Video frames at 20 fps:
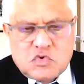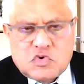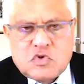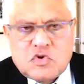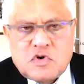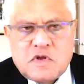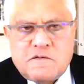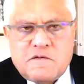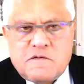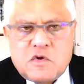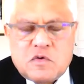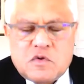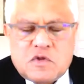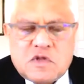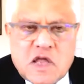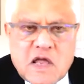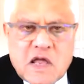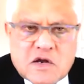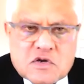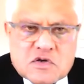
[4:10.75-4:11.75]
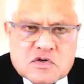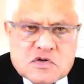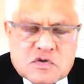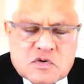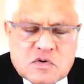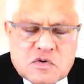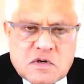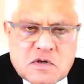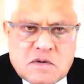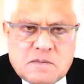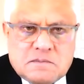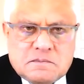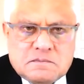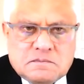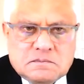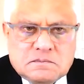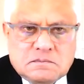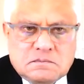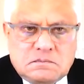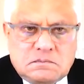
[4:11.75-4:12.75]
to review the actual
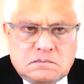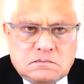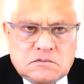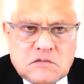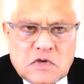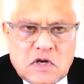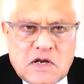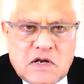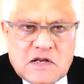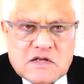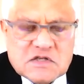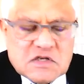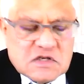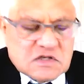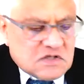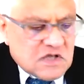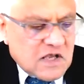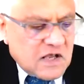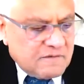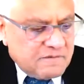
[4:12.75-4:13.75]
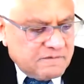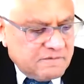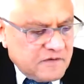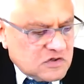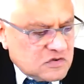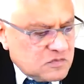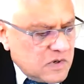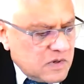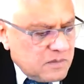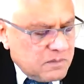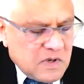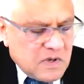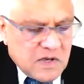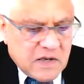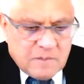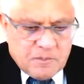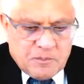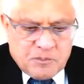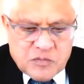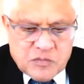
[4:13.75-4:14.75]
lease itself, which may
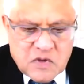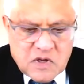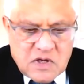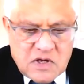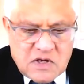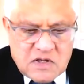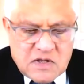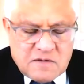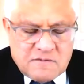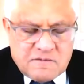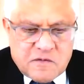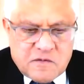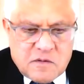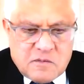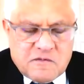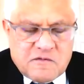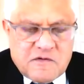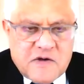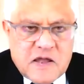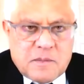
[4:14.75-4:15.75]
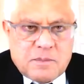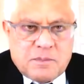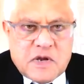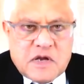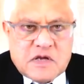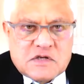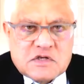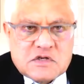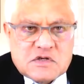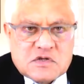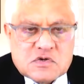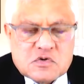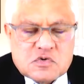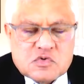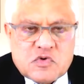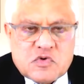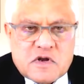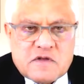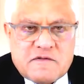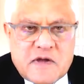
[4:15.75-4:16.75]
be anything from 5 pages to
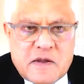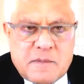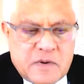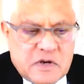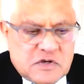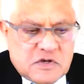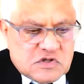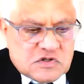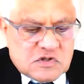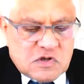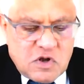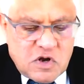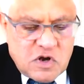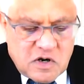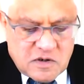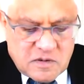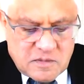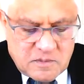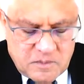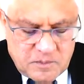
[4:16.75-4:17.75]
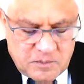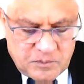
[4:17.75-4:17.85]
25 pages long.